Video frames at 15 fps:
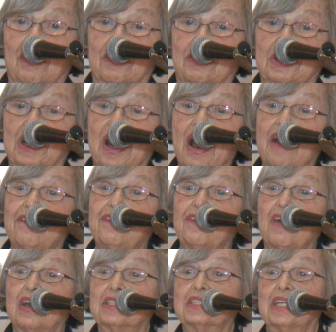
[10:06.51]
love
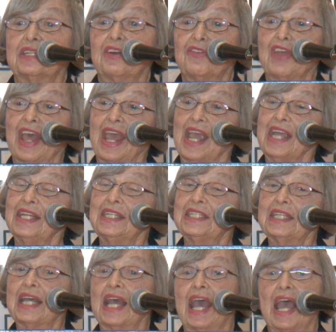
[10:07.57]
instead of hate,
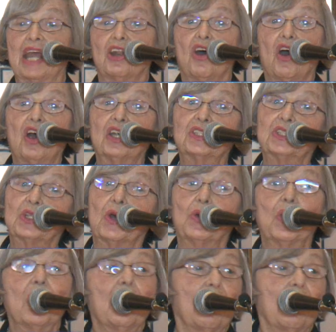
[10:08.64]
and also